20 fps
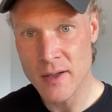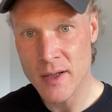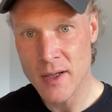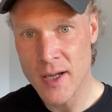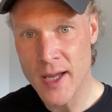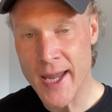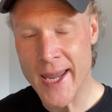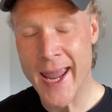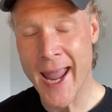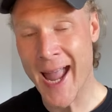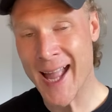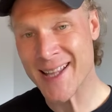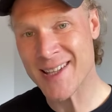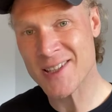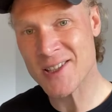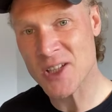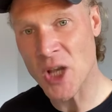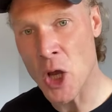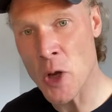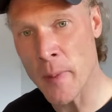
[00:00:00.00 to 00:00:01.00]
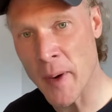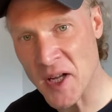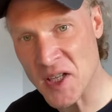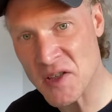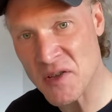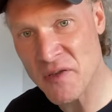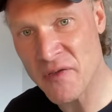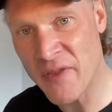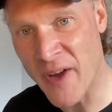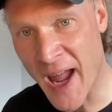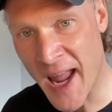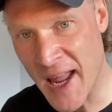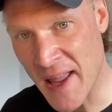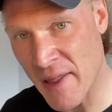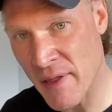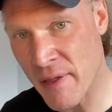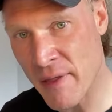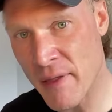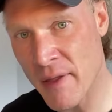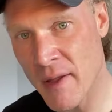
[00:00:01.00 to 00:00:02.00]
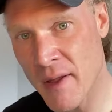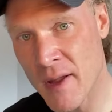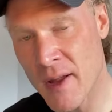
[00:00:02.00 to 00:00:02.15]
He had so much faith